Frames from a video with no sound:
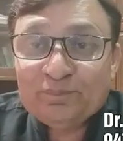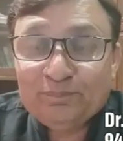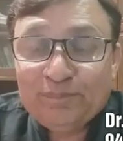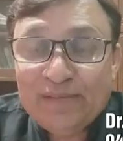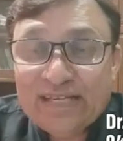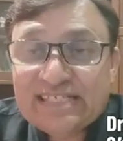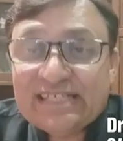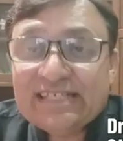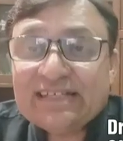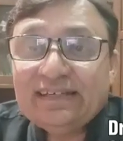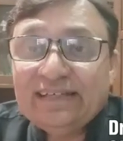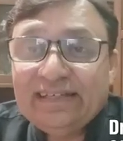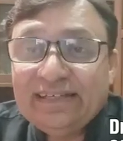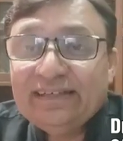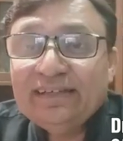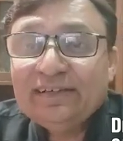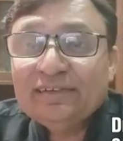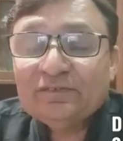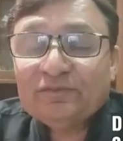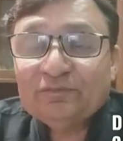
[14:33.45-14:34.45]

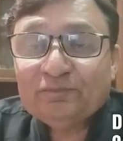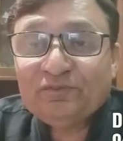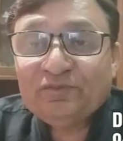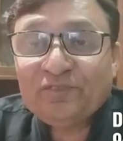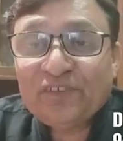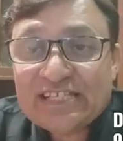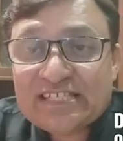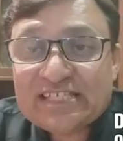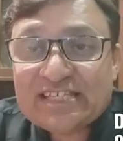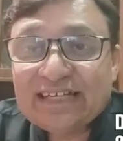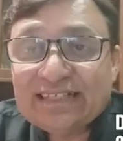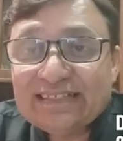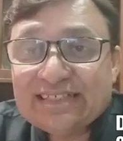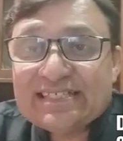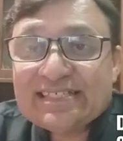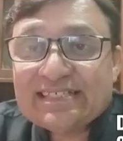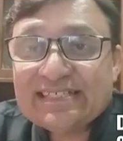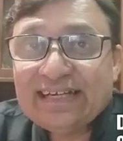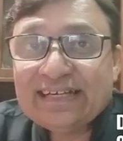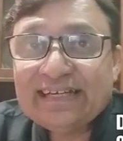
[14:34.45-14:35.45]
Basically, first
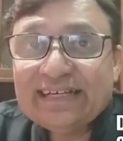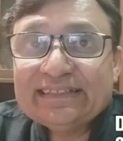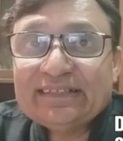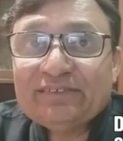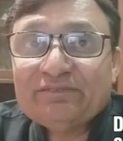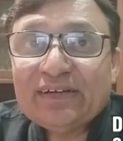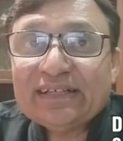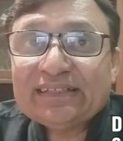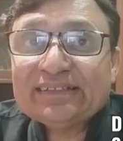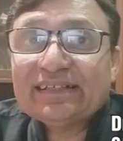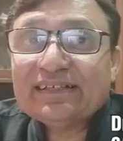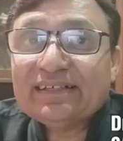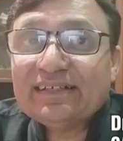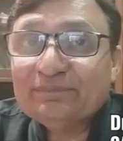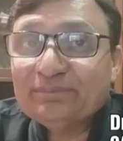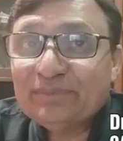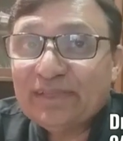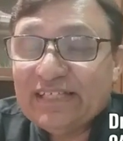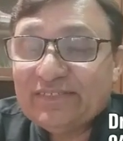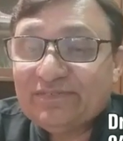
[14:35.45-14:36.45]
understanding what the
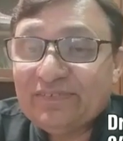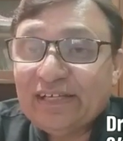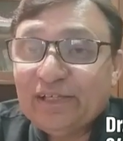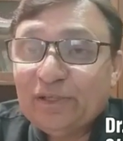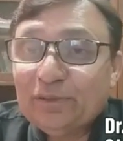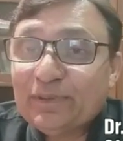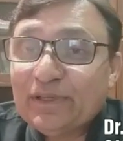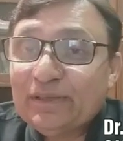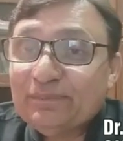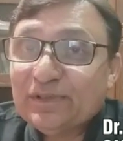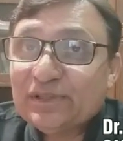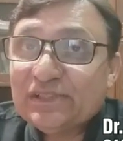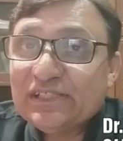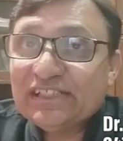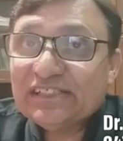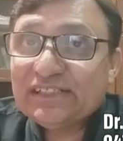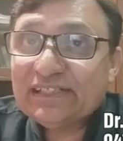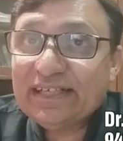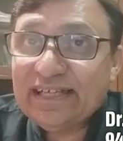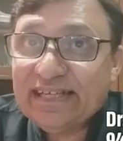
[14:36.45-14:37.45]
company's value
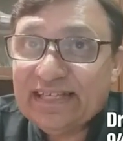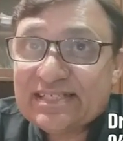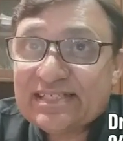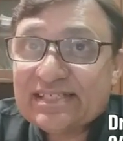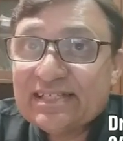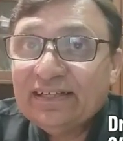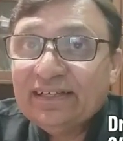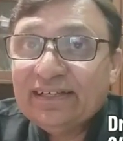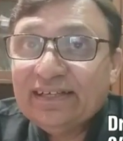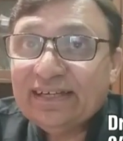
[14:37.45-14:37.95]
proposition is.